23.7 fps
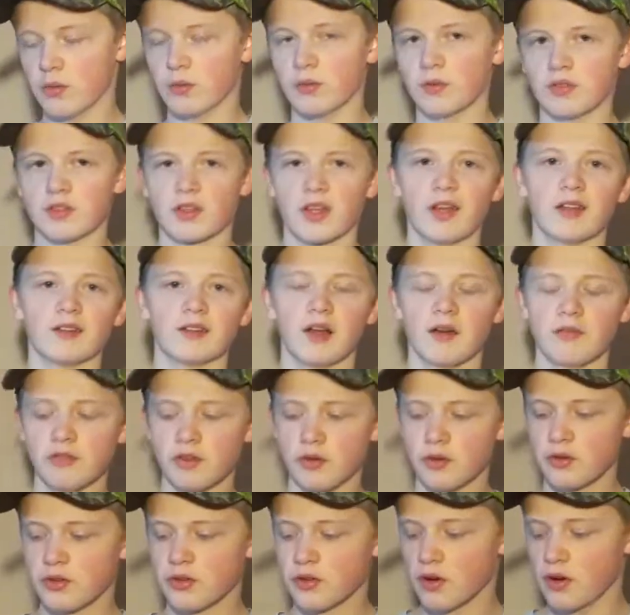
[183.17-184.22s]
Once again, lefty
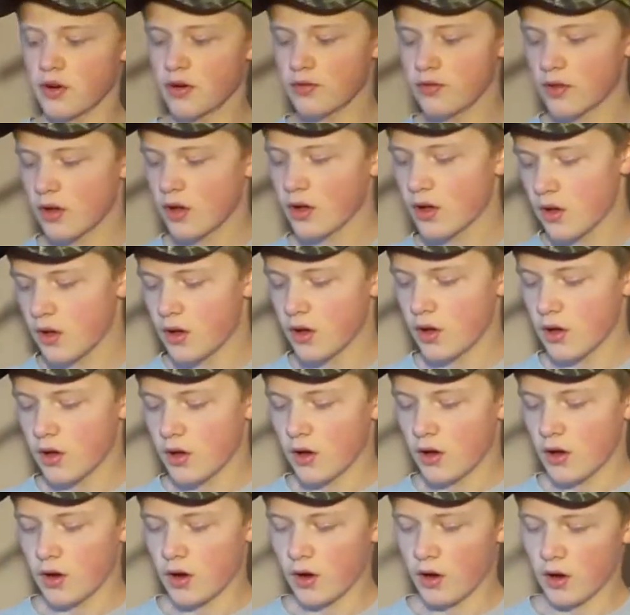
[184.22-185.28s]
retrieve.
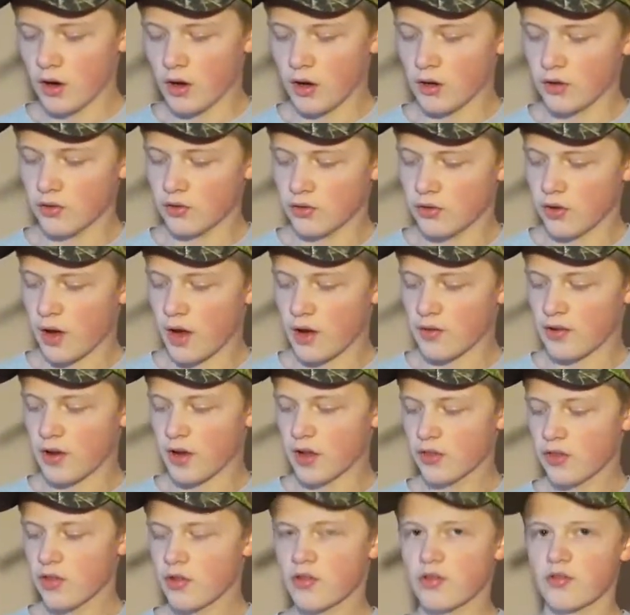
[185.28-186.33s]
And I've
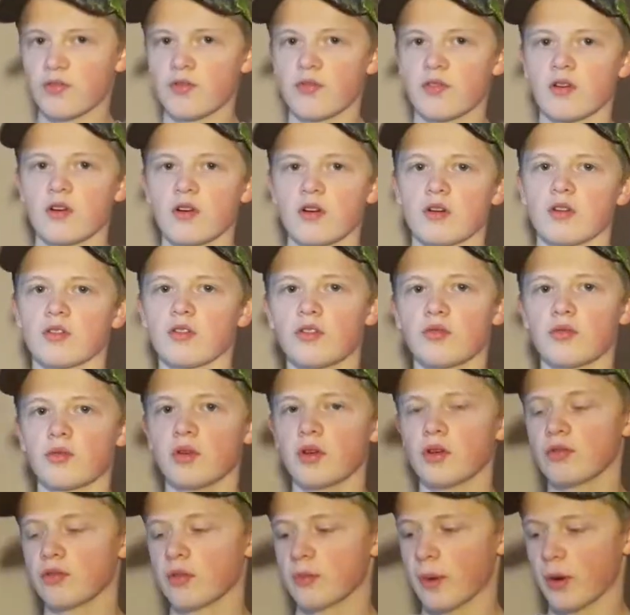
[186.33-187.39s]
had this
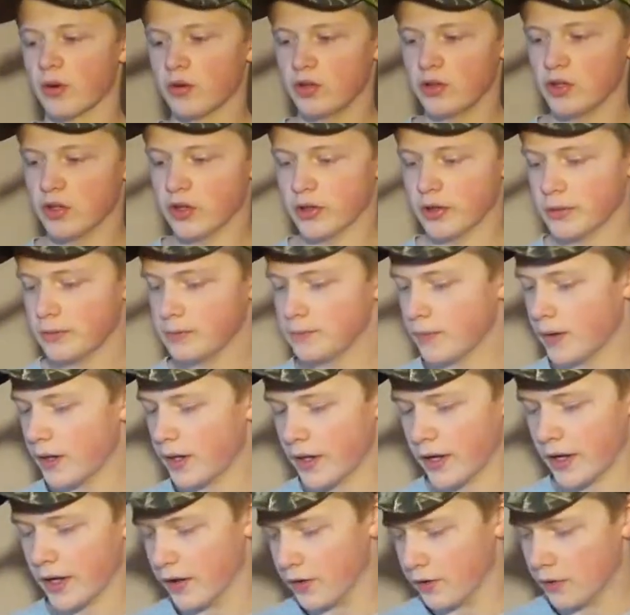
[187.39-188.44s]
reel for about a year,
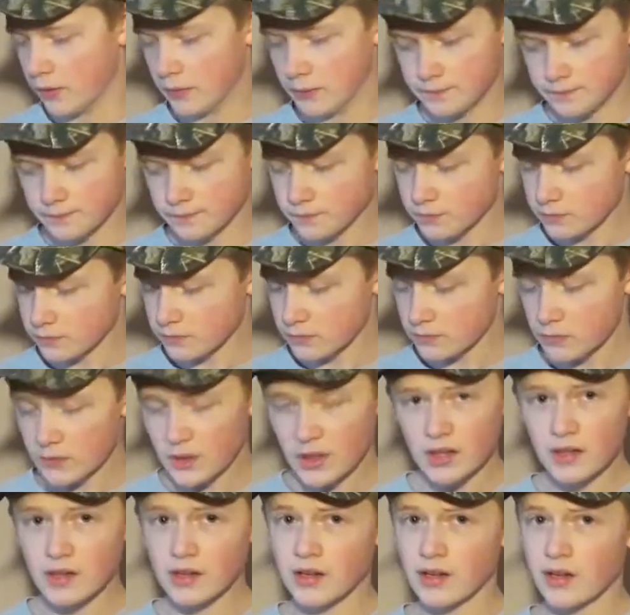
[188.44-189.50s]
and
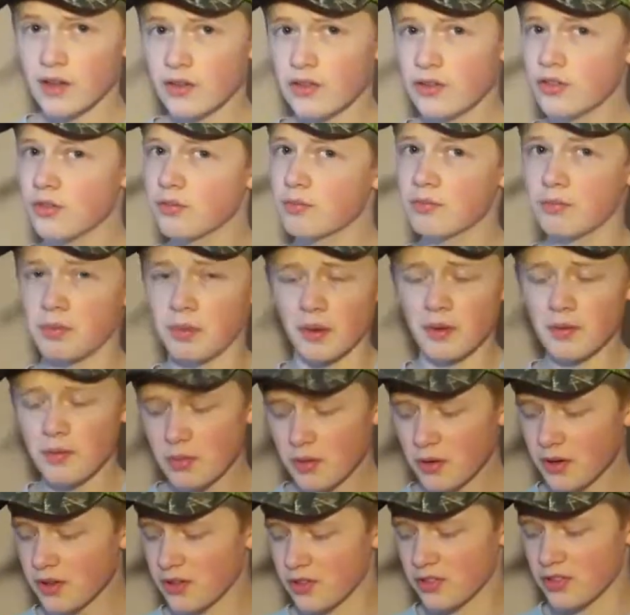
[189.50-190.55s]
it's been
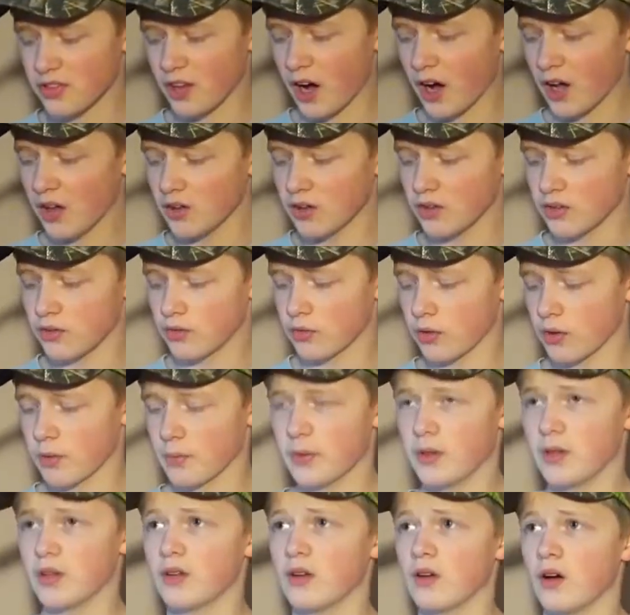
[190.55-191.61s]
pretty solid for
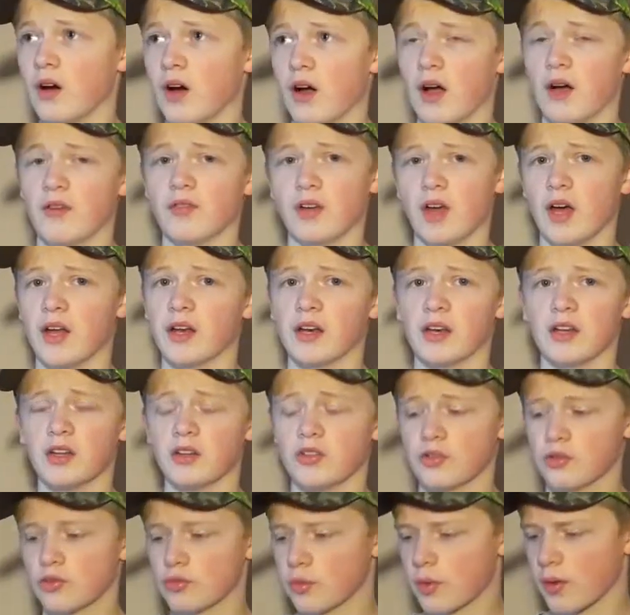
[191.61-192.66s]
me. I haven't had any
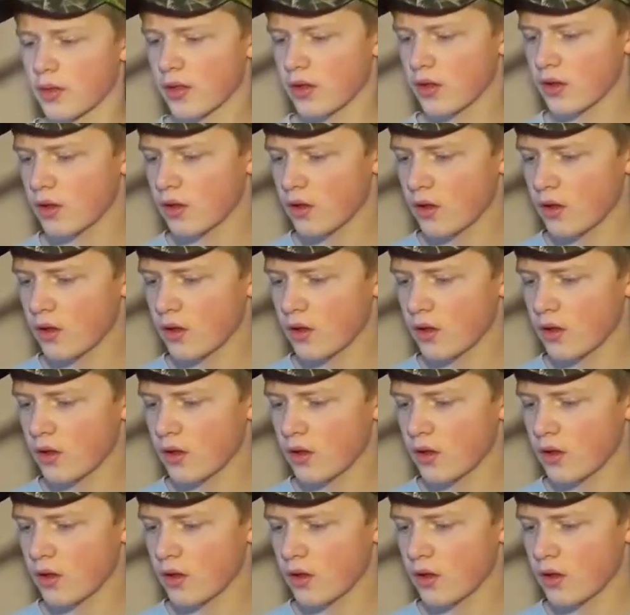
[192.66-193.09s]
issues with it.